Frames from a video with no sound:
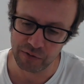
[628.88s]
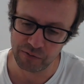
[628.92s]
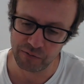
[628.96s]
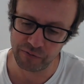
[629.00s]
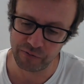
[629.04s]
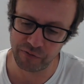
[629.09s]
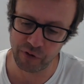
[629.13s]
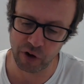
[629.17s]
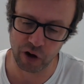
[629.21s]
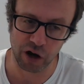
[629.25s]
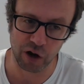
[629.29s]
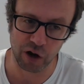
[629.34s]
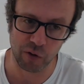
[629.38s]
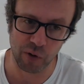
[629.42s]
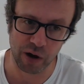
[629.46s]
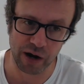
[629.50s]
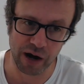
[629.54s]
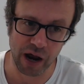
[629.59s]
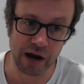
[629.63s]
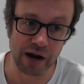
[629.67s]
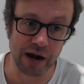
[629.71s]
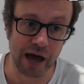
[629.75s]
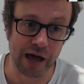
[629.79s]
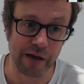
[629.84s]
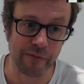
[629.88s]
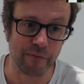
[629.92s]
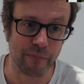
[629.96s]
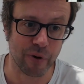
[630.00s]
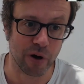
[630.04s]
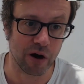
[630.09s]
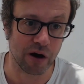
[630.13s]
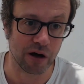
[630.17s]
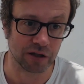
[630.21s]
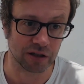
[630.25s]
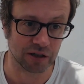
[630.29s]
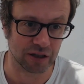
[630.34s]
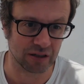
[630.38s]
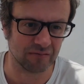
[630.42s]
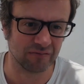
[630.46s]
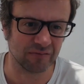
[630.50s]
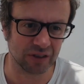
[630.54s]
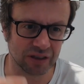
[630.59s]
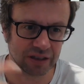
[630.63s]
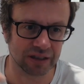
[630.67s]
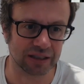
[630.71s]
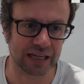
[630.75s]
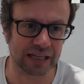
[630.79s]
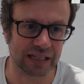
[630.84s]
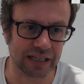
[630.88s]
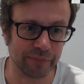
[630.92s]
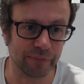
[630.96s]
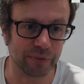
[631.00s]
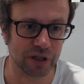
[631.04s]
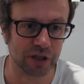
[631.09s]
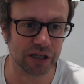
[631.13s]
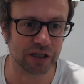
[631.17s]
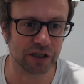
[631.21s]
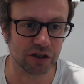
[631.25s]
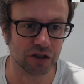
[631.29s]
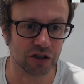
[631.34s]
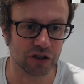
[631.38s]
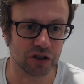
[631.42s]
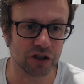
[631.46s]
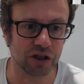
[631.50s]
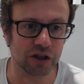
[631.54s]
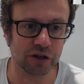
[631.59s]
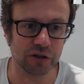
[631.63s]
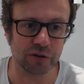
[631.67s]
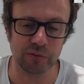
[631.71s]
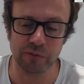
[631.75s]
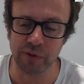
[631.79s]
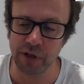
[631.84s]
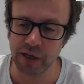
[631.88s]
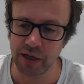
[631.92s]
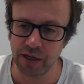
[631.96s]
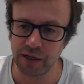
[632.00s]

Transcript: you follow an unnamed person, which is essentially positioned as you.